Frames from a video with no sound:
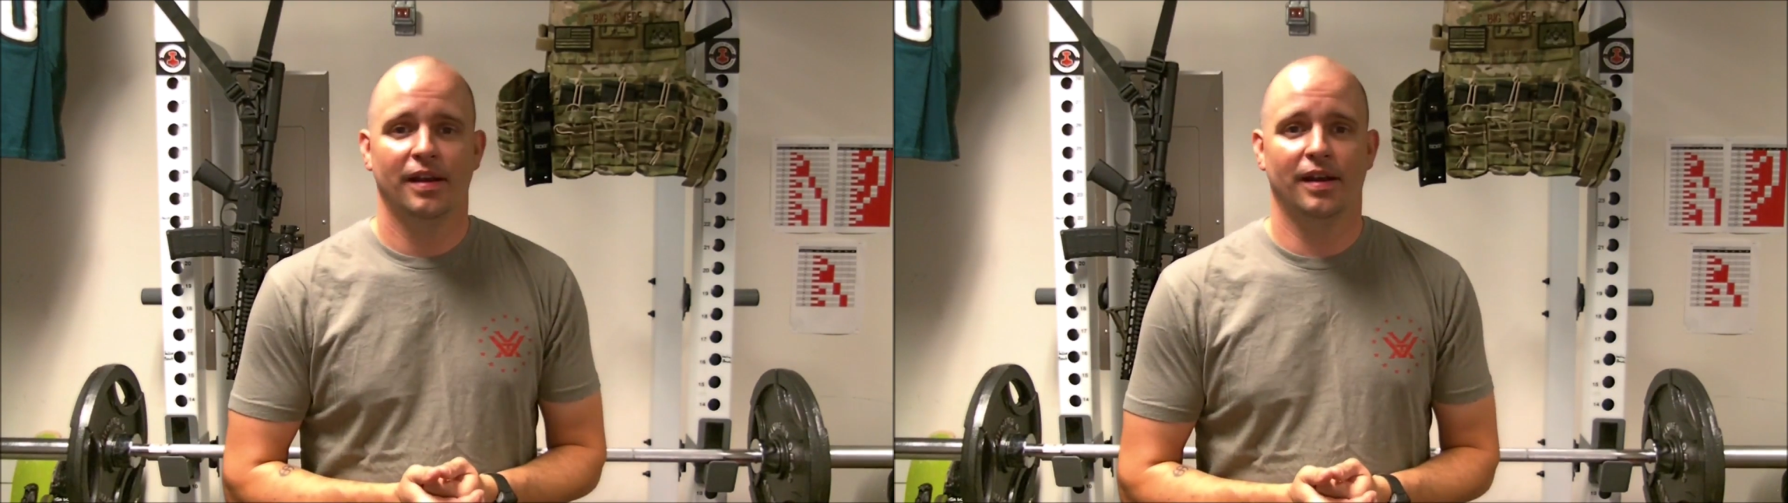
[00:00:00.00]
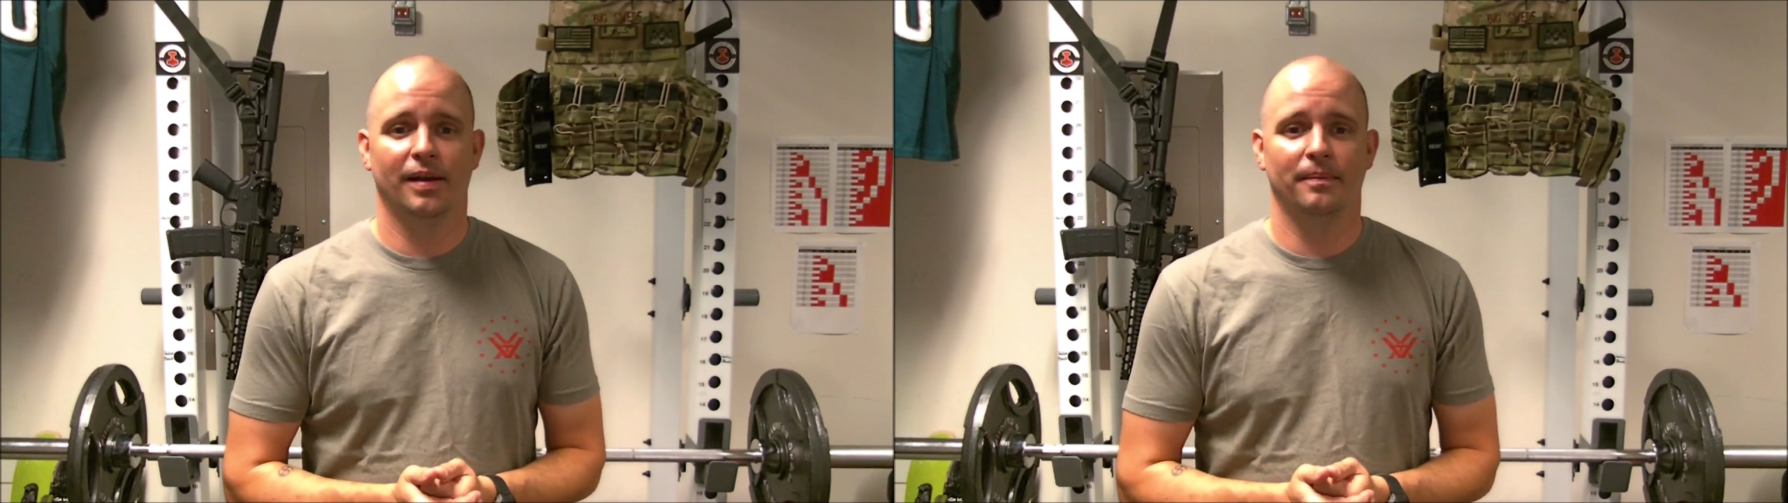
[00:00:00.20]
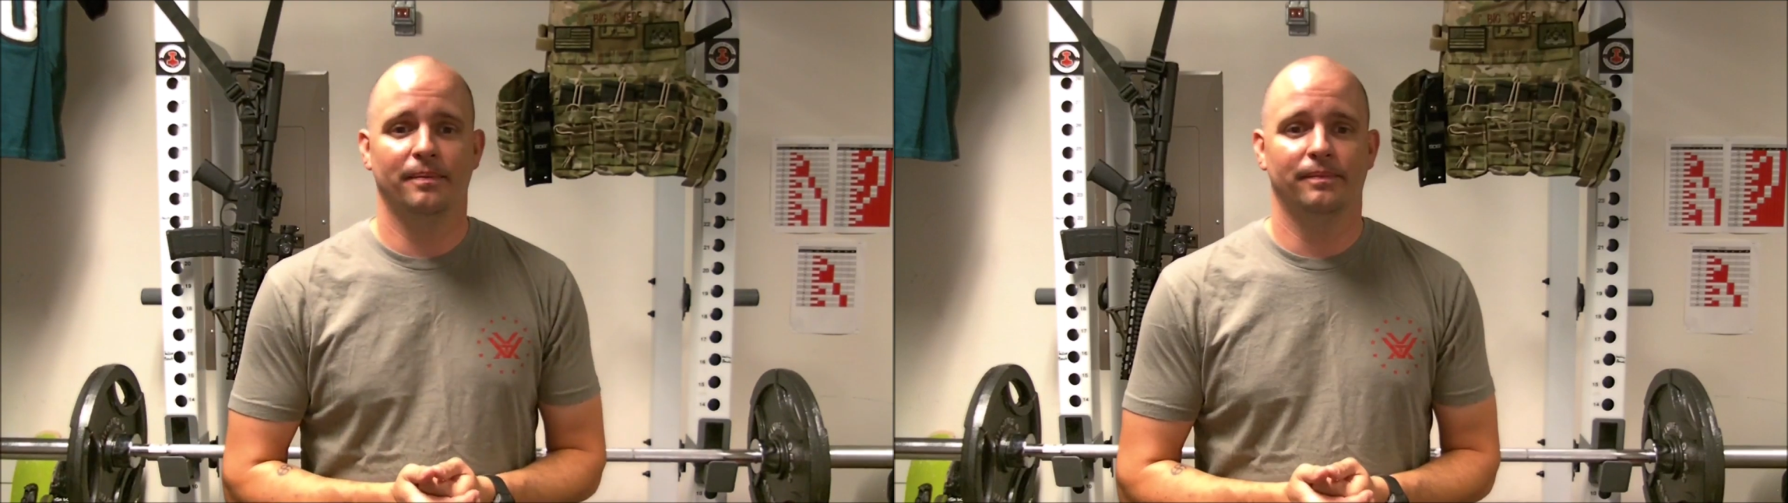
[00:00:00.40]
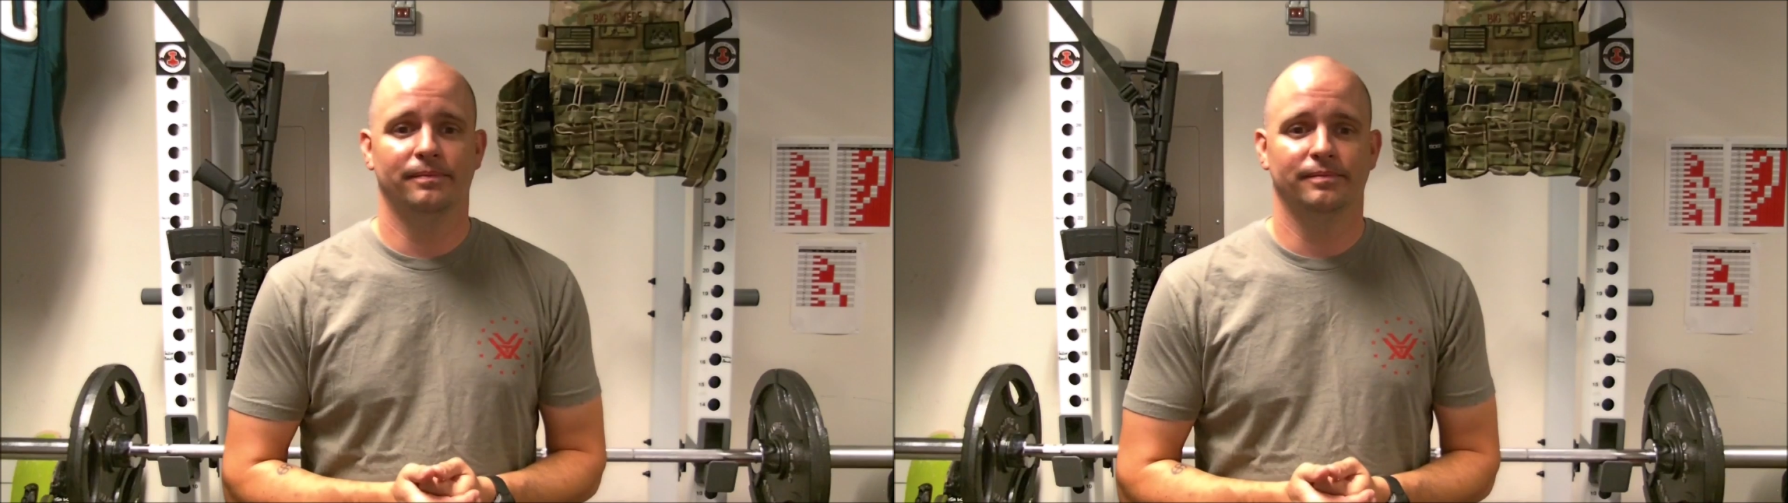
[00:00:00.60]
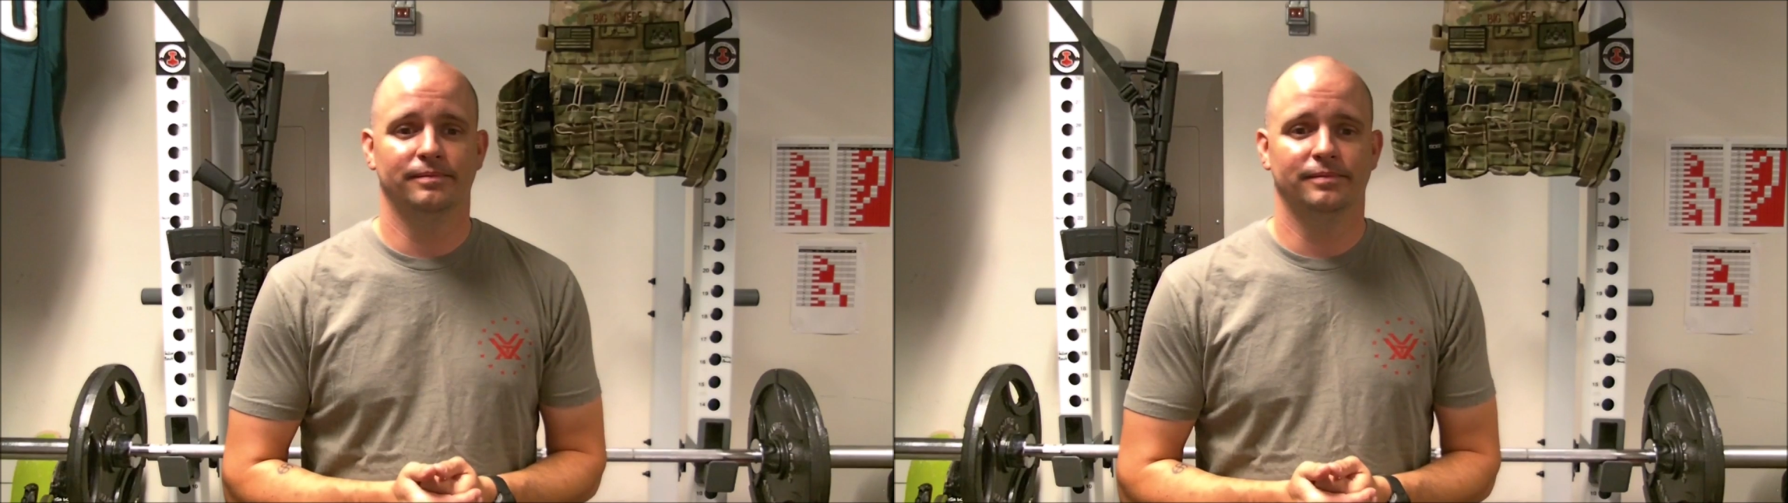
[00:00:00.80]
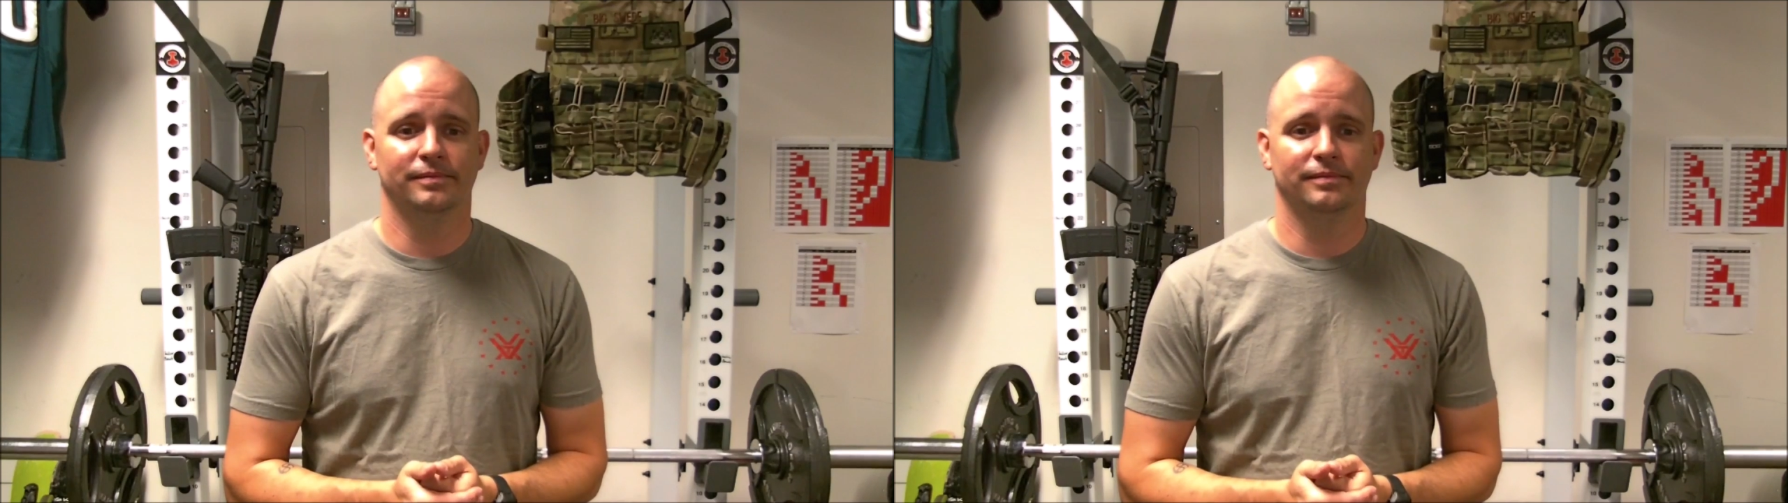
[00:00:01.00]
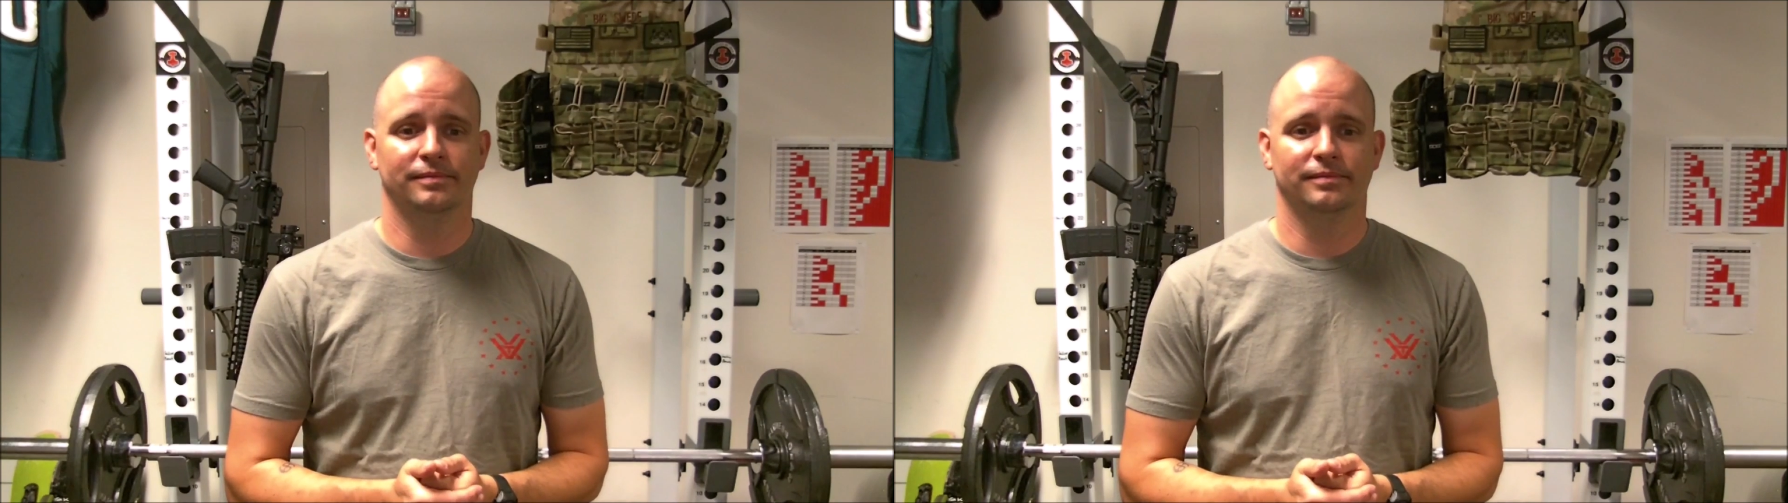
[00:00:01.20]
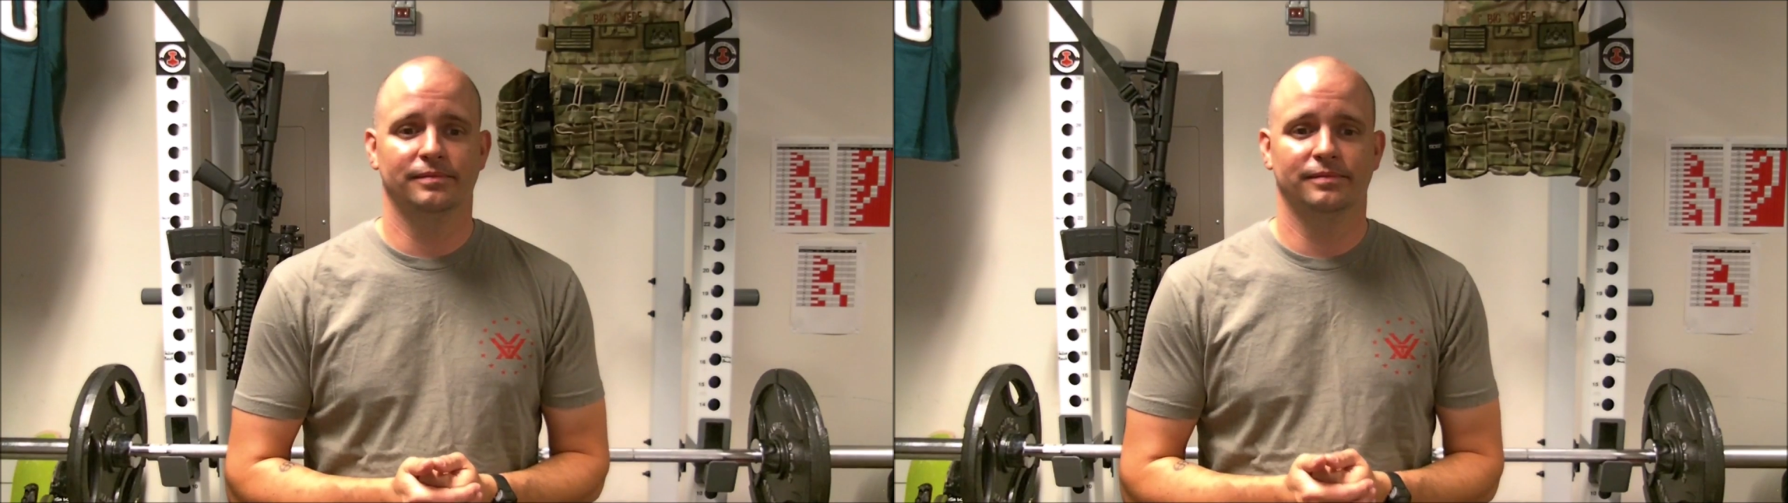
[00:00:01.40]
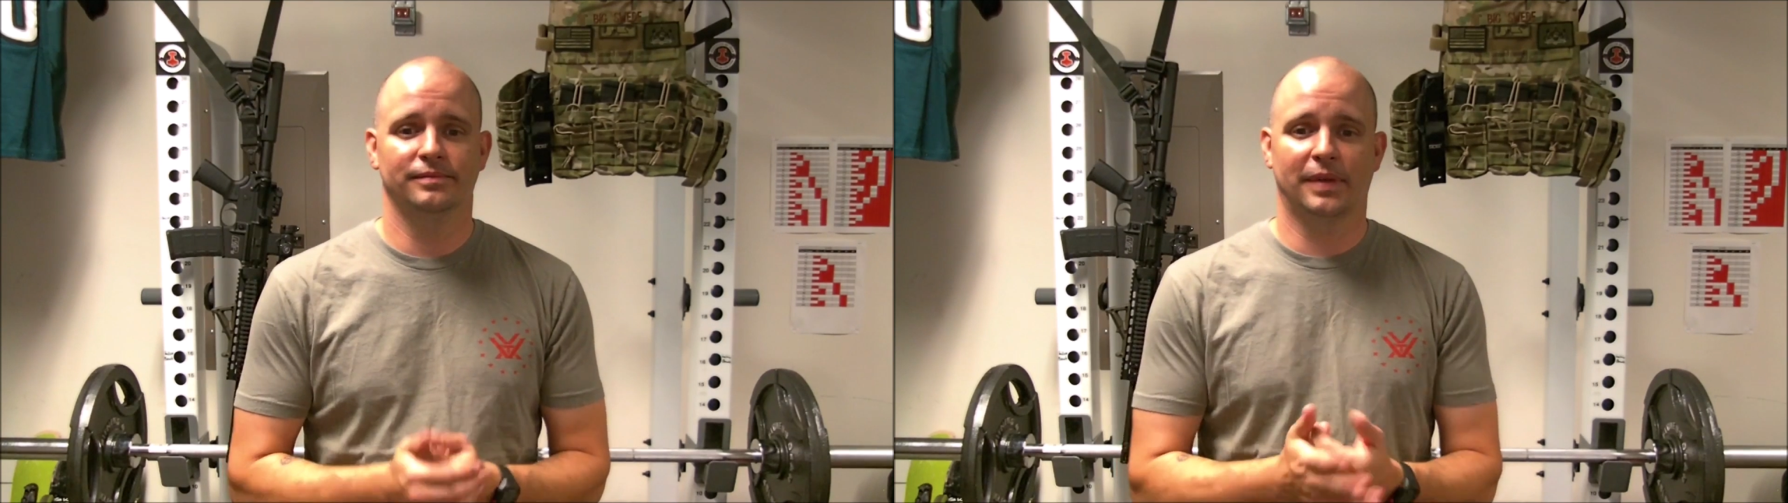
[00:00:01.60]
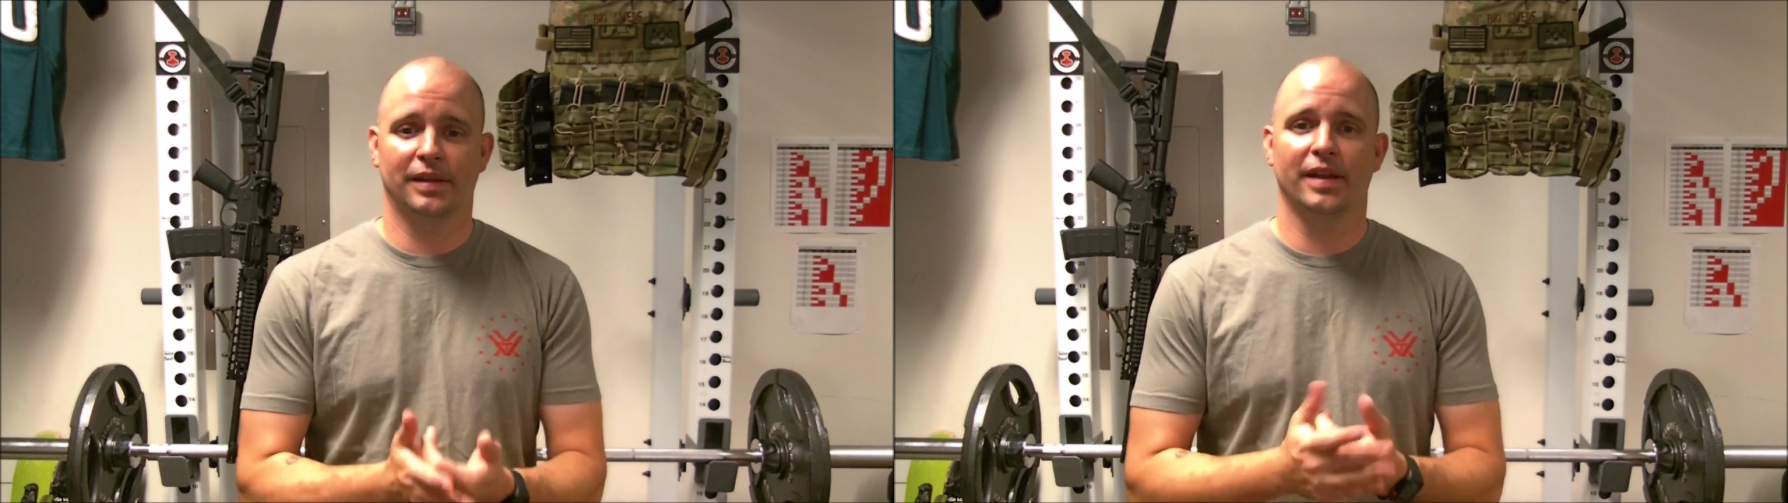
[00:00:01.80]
I'd